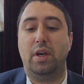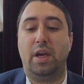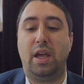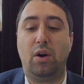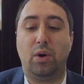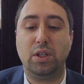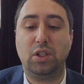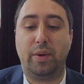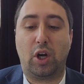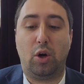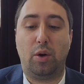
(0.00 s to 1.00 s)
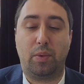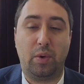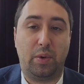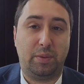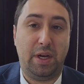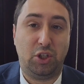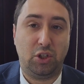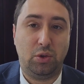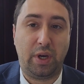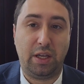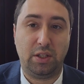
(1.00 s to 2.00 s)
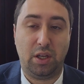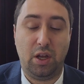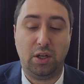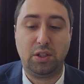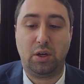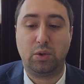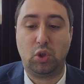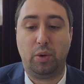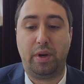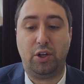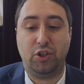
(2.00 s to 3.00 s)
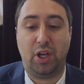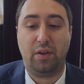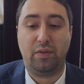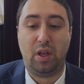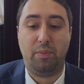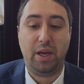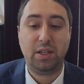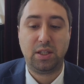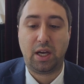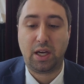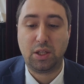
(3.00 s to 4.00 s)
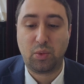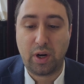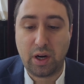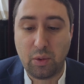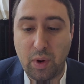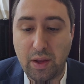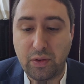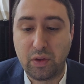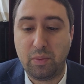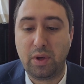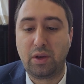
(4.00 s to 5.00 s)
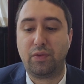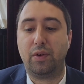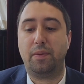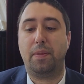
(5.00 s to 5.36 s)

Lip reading: Here also, when we mentioned 2 cases on Nazir, we're talking about he shaved, and Pesach is where he went to the mikveh.